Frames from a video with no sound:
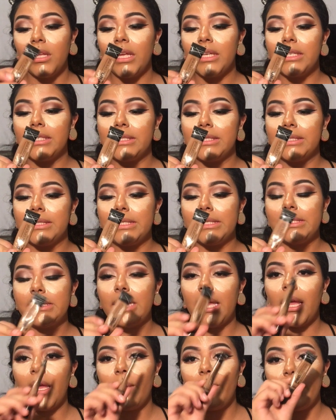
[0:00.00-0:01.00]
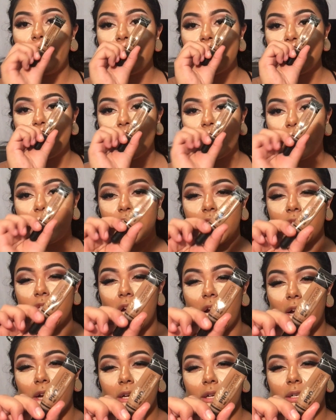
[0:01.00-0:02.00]
it doesn't say, but it's a
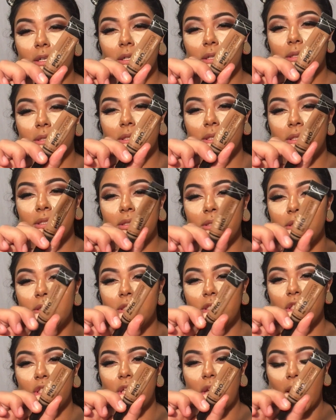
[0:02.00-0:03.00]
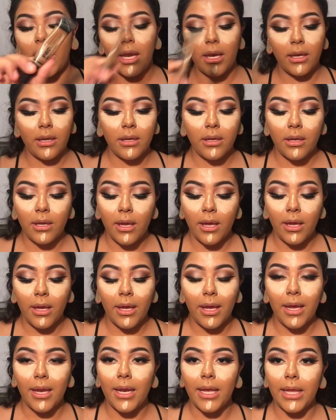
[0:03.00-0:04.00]
dark shade,
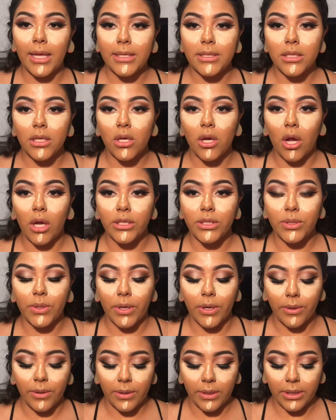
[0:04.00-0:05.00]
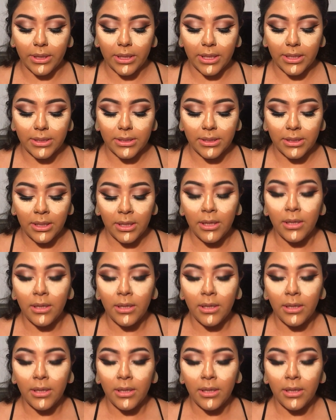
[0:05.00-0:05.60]
and I like to contour with this.